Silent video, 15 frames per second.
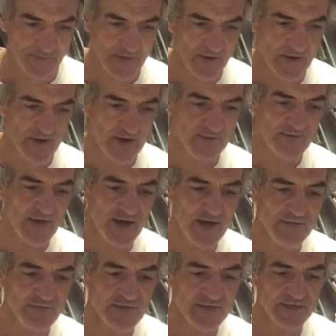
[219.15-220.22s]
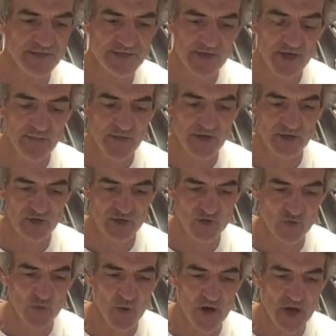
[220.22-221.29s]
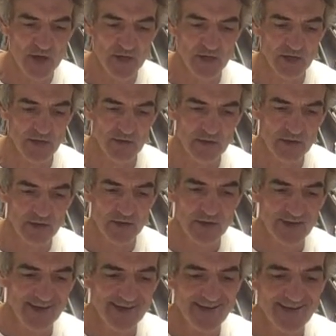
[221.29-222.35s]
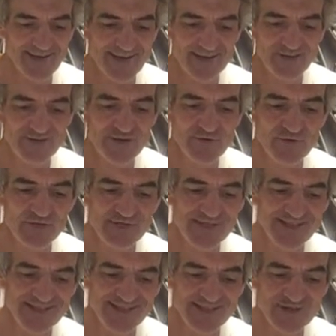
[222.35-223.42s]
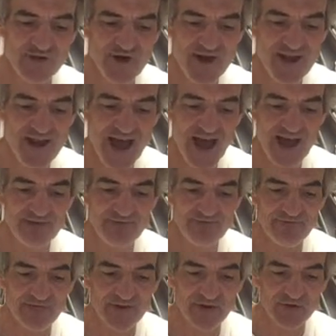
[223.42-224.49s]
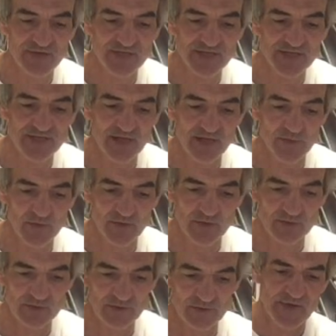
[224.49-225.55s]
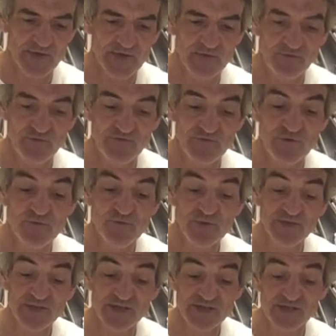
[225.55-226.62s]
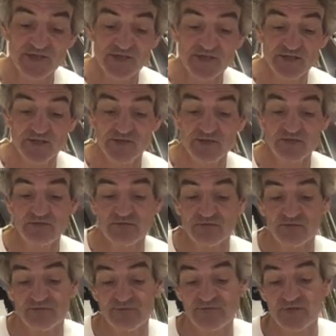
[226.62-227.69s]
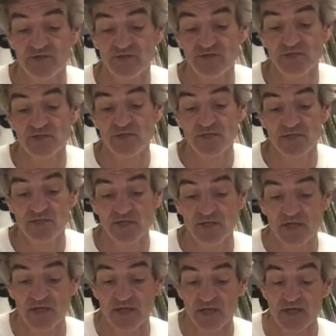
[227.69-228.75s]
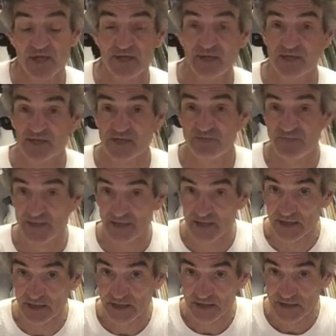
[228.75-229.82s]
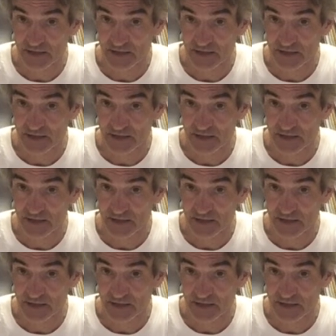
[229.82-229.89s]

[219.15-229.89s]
All right, I've got everything set up on a tray here. Now you'll notice that these are not very stable. And if you put these into your freezer and they spill,